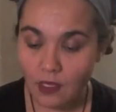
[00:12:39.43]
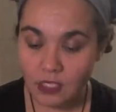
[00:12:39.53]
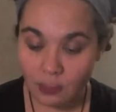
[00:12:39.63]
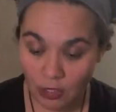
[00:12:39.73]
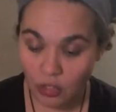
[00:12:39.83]

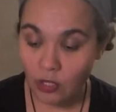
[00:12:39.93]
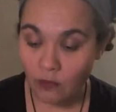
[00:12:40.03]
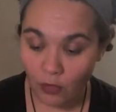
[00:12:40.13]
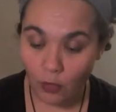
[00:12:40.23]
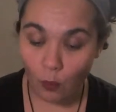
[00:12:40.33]
Especially
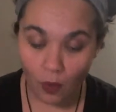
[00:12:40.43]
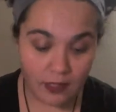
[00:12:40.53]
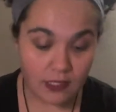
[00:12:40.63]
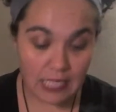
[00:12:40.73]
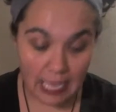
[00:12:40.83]
for the
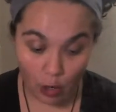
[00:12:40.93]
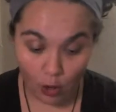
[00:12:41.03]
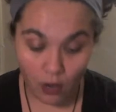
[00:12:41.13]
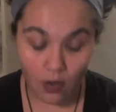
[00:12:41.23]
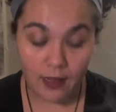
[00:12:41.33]
ones that
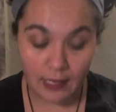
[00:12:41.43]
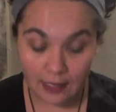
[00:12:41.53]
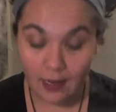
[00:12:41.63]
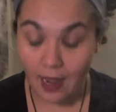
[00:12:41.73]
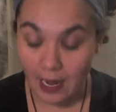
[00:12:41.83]
are
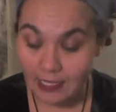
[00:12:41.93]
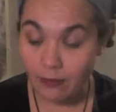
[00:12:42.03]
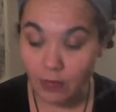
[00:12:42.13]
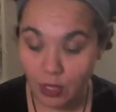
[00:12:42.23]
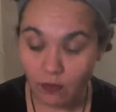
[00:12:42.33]
in a high
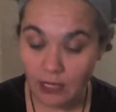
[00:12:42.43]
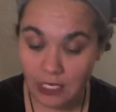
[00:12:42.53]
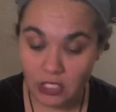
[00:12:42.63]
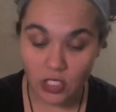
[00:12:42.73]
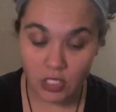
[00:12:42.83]
committed
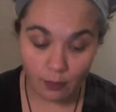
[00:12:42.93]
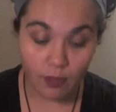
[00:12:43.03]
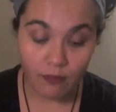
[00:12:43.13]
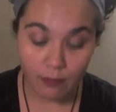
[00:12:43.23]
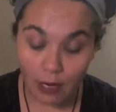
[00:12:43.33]
relationship
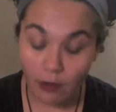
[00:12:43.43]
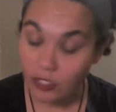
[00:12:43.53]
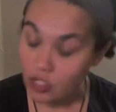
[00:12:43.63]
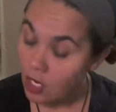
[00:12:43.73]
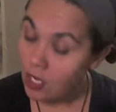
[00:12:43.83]
of marriage.